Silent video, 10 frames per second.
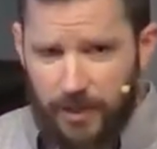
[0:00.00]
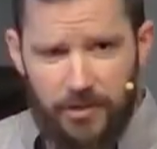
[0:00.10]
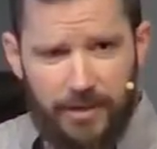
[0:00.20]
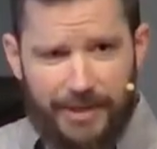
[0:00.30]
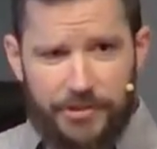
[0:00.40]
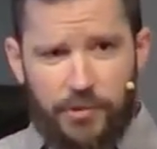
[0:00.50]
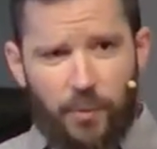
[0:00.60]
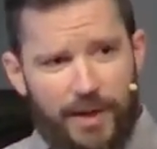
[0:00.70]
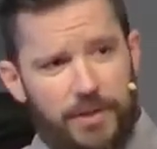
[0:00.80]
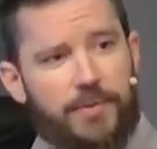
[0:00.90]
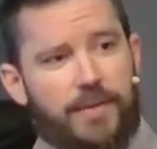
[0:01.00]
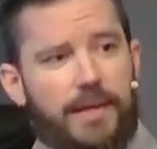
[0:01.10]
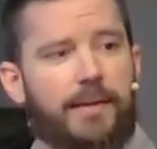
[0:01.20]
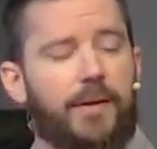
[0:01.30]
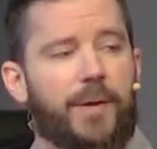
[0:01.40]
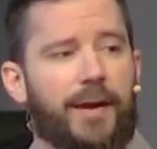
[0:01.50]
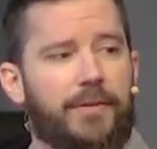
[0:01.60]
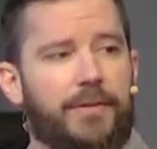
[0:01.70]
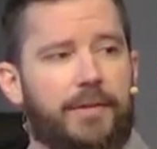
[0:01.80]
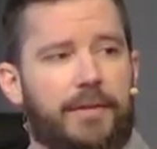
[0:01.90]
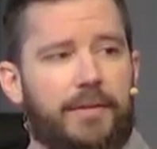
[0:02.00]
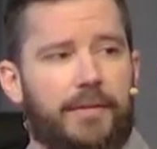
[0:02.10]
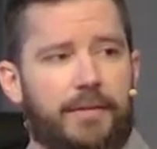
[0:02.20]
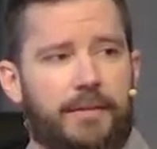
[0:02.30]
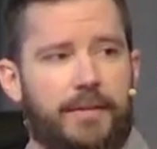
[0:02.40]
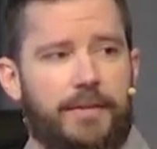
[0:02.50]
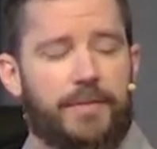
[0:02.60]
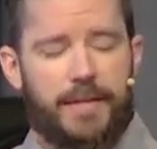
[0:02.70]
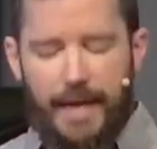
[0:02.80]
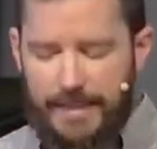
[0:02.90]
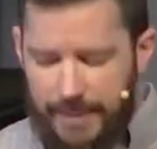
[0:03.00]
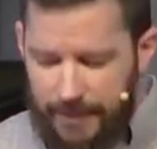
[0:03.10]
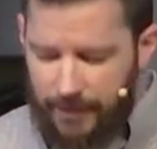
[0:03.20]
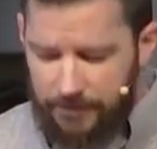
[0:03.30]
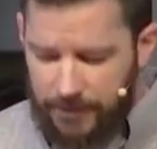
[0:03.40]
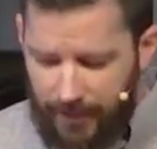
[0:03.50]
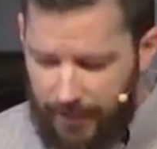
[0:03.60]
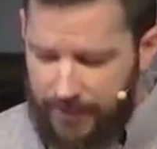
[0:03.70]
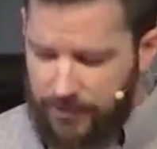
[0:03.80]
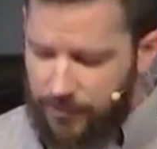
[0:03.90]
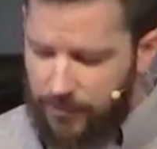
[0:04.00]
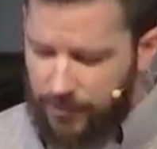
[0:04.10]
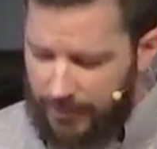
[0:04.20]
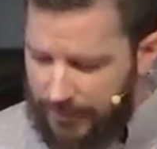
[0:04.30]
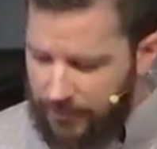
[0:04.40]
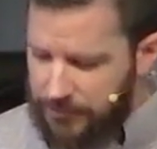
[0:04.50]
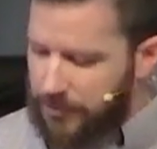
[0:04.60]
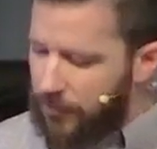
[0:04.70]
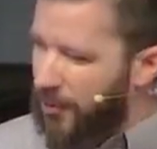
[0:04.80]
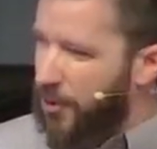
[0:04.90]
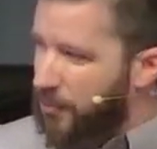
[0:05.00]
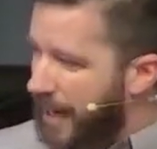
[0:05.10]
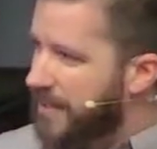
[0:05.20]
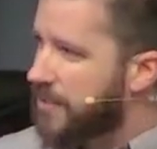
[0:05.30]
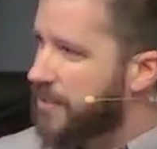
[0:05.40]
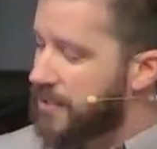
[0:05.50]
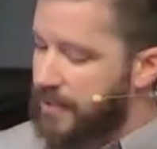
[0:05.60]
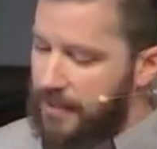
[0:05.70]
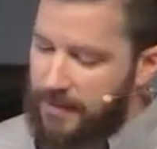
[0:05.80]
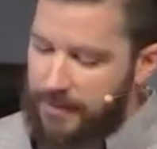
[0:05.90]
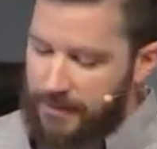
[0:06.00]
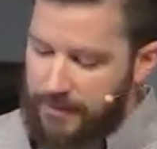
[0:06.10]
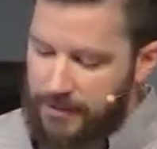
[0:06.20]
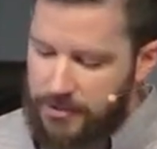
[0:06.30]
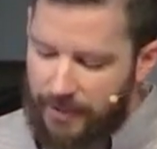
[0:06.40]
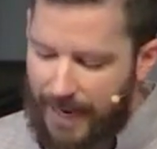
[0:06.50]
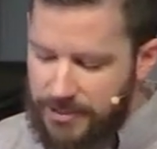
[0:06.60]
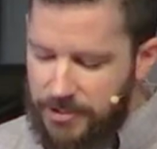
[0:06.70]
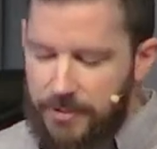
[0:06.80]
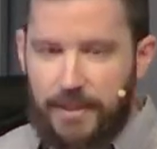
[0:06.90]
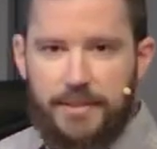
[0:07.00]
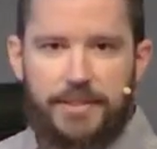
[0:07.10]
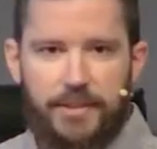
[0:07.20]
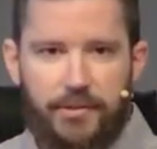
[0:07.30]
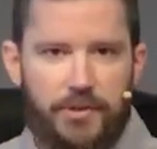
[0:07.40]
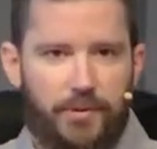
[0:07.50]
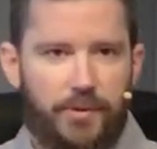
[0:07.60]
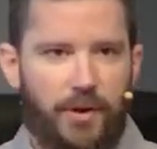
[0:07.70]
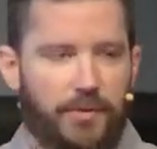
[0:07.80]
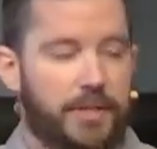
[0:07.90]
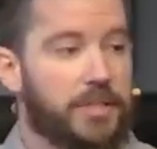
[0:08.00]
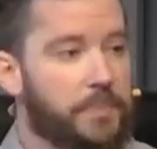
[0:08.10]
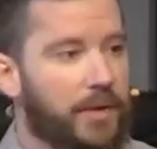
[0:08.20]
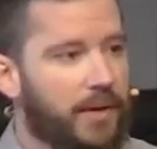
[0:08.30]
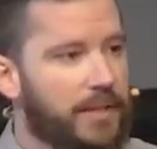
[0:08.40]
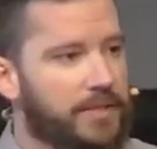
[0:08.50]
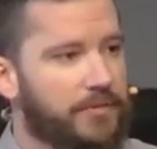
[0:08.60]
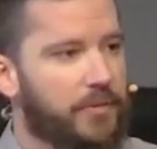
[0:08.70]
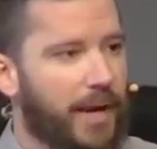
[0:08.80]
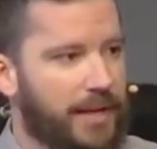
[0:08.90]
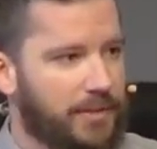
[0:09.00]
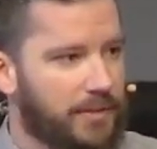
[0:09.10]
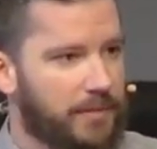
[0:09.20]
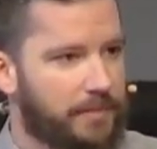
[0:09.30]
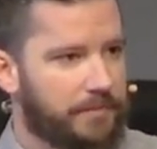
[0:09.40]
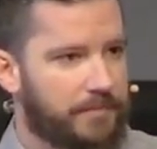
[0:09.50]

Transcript: You're not sure what you think about even the idea of God or guilt or grace. So I'd ask you to consider your own experience of gratitude.